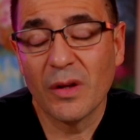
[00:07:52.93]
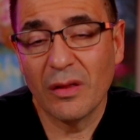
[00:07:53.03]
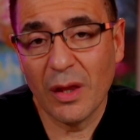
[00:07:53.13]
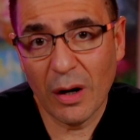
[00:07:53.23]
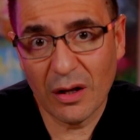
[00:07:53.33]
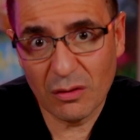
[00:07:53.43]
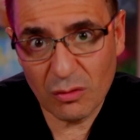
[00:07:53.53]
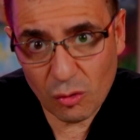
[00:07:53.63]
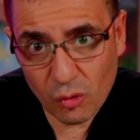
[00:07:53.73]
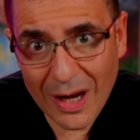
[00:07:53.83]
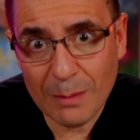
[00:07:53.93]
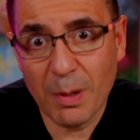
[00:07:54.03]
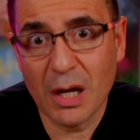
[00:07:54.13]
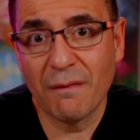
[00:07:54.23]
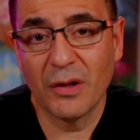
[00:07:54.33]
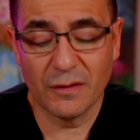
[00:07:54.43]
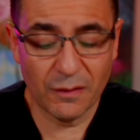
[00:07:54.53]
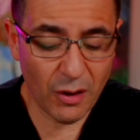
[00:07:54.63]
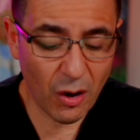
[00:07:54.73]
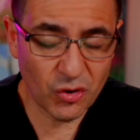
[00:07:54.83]
There are great benefits for
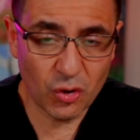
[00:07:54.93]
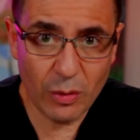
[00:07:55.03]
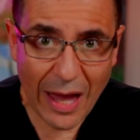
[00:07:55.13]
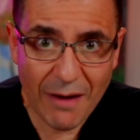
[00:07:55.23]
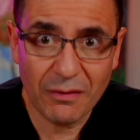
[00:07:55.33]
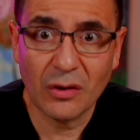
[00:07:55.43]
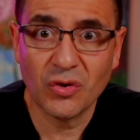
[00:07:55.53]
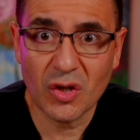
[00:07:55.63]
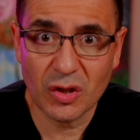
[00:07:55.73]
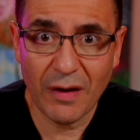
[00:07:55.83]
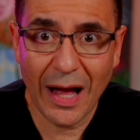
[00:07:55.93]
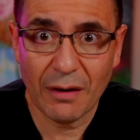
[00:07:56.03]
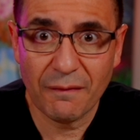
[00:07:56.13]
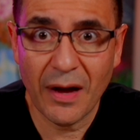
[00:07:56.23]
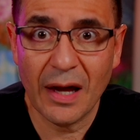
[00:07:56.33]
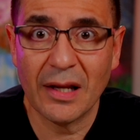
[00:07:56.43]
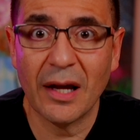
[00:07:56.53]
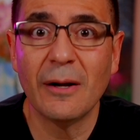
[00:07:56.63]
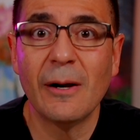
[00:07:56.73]
those who have congestive heart failure,